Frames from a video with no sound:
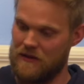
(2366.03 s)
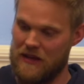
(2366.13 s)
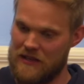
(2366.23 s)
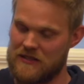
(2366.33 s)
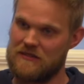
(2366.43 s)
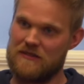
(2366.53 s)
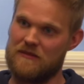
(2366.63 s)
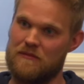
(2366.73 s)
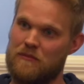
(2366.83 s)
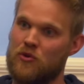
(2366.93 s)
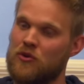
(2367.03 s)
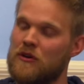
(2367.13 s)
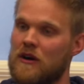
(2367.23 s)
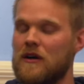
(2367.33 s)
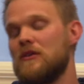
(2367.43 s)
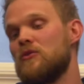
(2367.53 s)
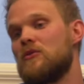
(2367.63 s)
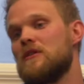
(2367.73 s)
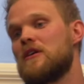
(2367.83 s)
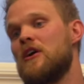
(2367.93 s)
it's more a
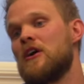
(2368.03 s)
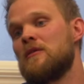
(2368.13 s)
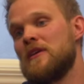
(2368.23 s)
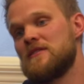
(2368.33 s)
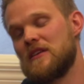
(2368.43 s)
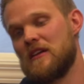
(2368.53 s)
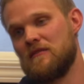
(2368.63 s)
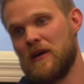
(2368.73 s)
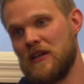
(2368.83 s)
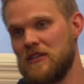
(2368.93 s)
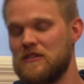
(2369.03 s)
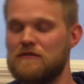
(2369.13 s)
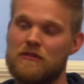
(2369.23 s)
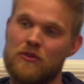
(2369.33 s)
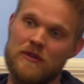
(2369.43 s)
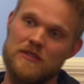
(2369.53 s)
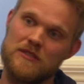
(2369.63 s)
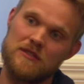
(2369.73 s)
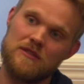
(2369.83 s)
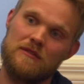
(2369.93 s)
local economy instead of money just flowing
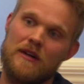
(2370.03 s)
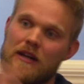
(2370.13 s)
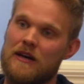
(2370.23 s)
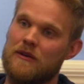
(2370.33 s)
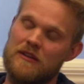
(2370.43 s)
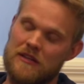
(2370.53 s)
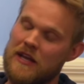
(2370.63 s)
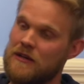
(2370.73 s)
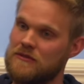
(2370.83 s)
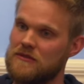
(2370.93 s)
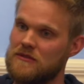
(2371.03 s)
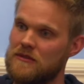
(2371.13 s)
straight out of the towns.